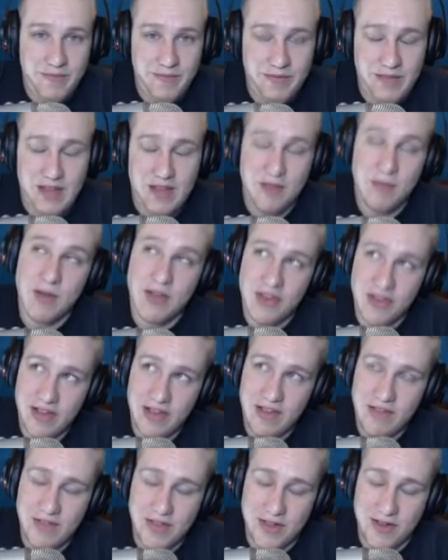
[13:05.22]
as much as I
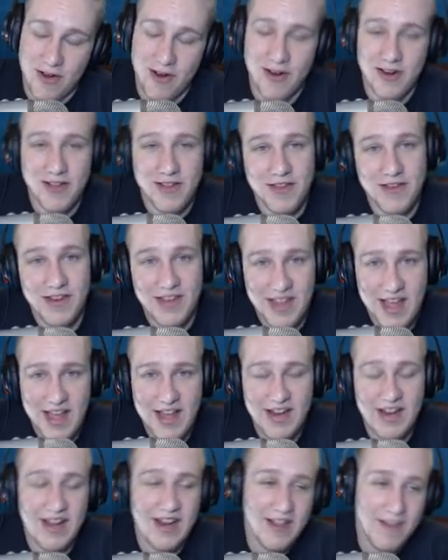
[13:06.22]
love this card. It's a
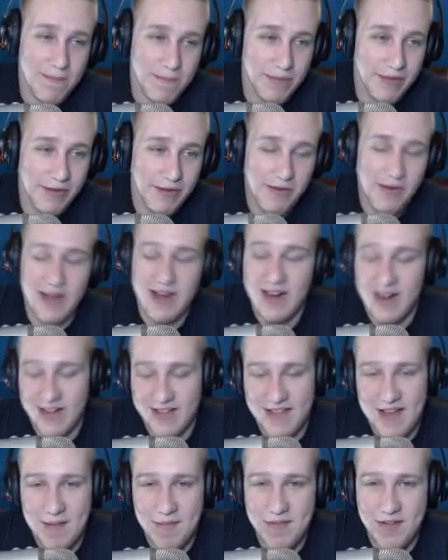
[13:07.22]
negate and it's blue and it
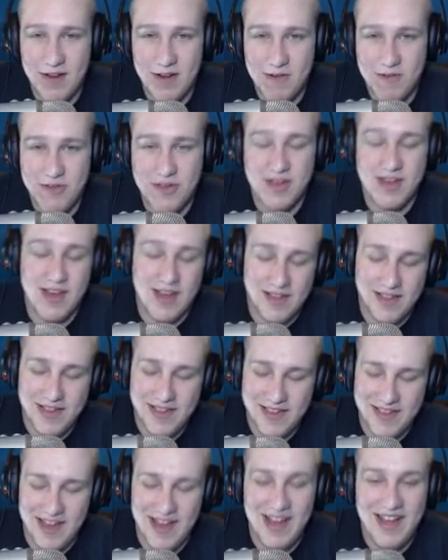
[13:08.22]
untaps an energy.
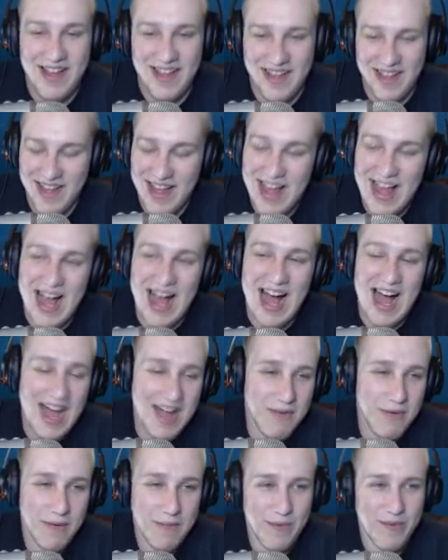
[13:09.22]
Yes, I
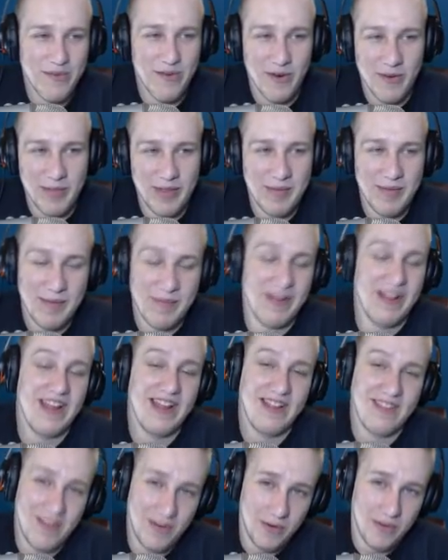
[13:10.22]
would preferably be
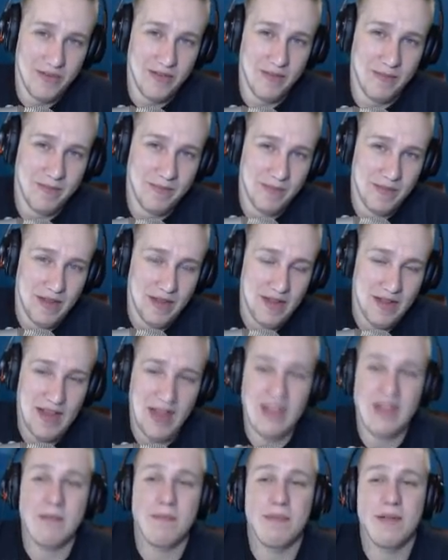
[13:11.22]
playing 2 of them
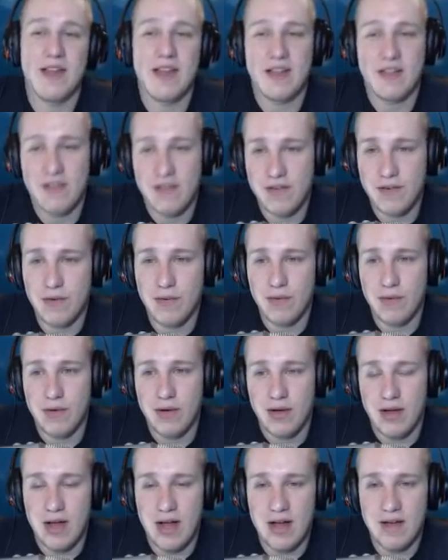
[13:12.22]
and then playing 2
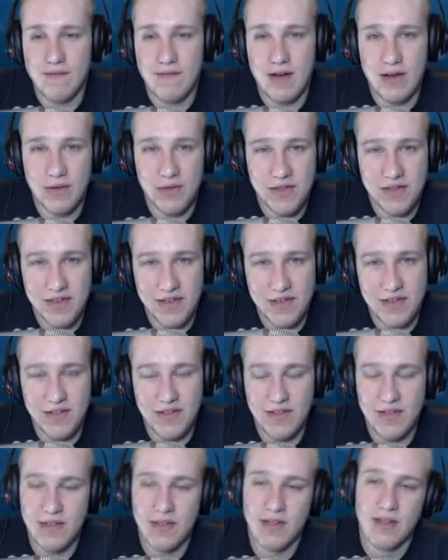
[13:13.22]
Vados
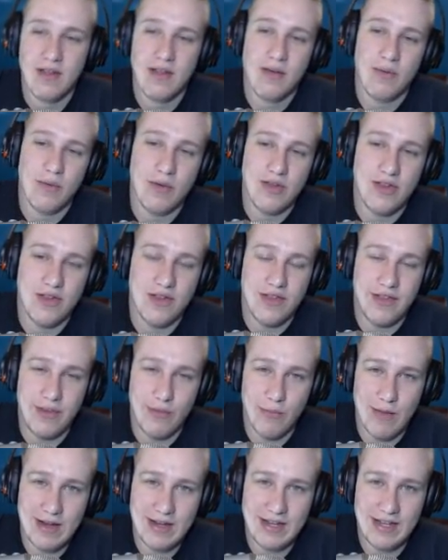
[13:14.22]
Assistants, which is the
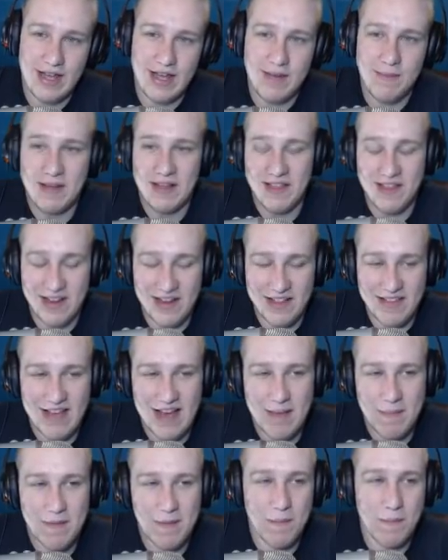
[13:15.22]
red negate because it
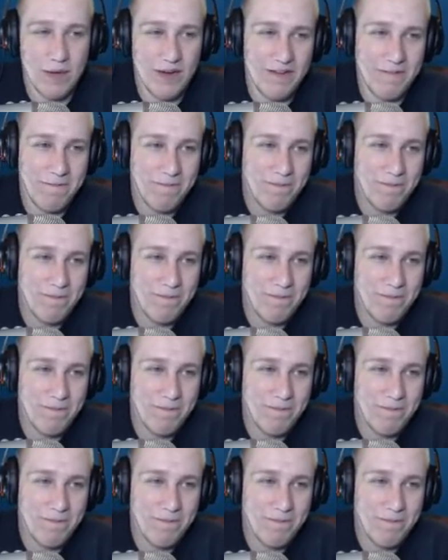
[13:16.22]
untaps, but